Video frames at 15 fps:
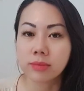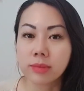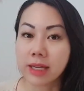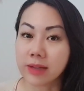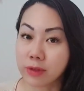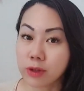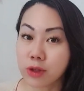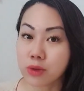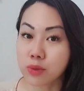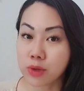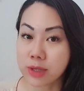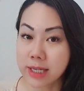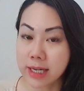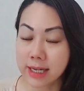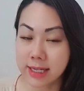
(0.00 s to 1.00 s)
Even though the
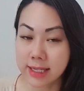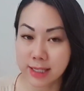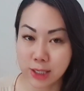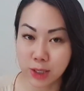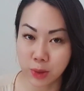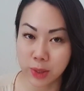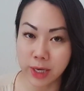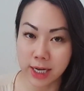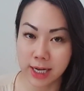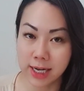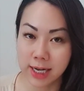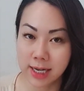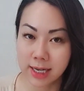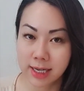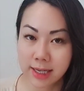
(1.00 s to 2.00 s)
routine is quick,
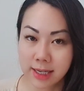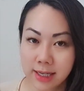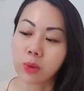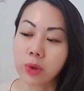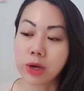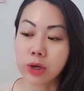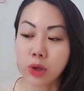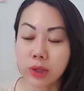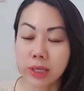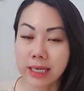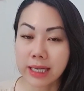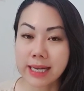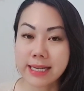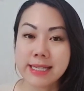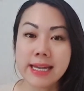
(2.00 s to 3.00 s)
we're not
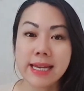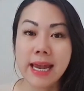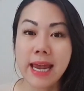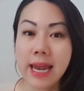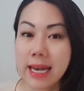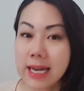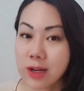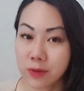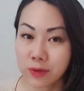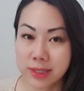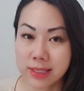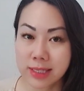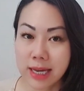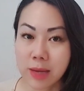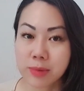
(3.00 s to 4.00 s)
neglecting any of the
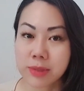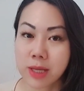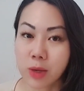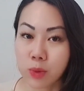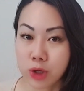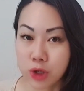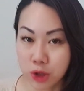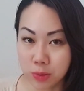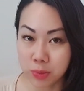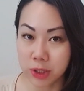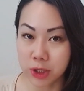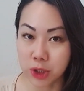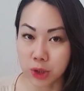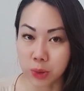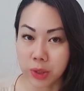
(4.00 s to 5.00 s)
steps that we should be
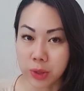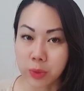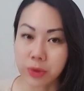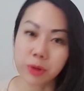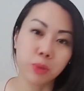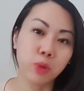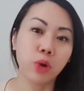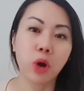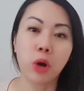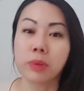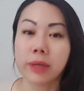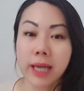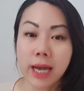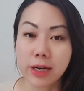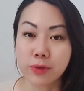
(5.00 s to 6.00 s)
doing with a more
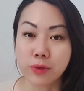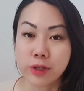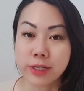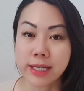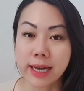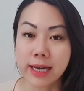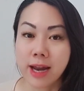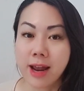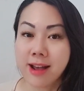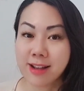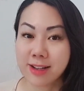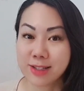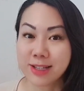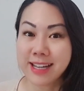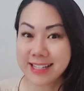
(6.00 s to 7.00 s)
complicated routine.
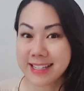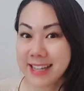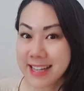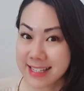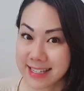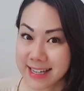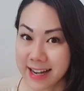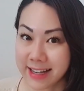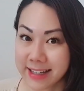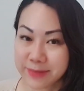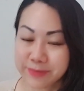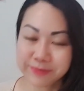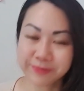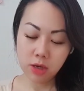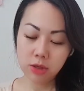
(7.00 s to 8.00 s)
So let's get started.
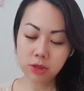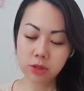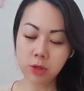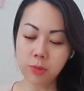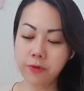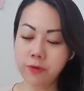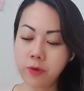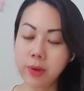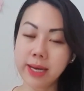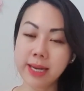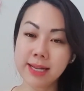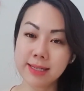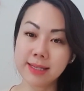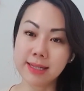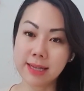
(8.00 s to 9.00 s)
So before we
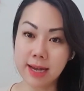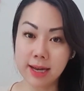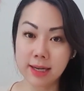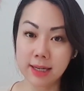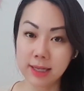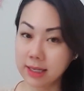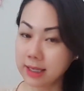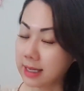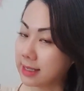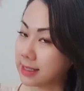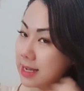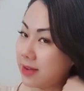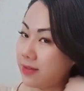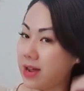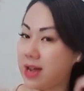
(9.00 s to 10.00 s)
get started, let's
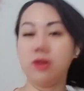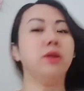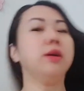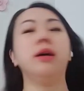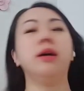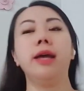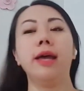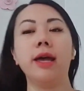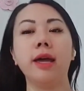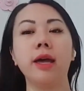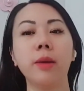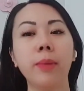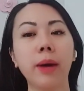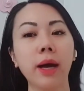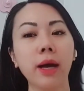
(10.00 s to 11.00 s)
have our hair
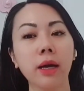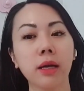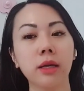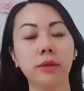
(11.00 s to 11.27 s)
back.